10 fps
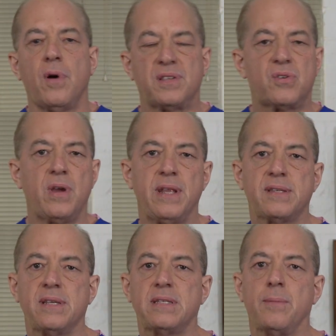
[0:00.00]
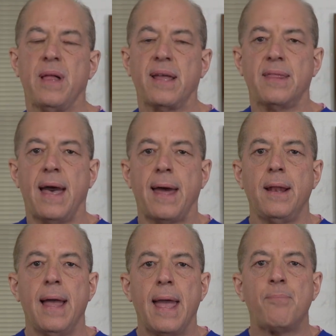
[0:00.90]
screening system like that,
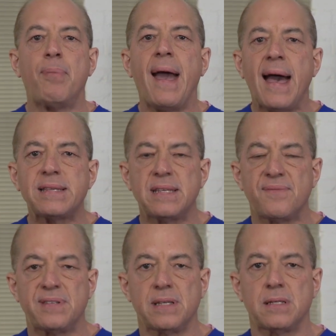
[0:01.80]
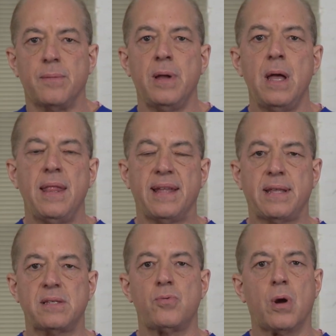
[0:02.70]
a passive system that
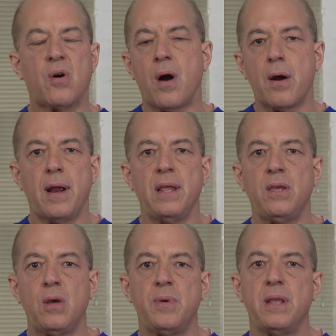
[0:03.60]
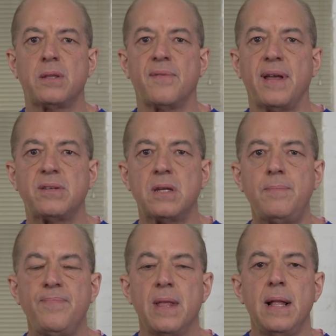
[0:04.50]
doesn't require any human intervention,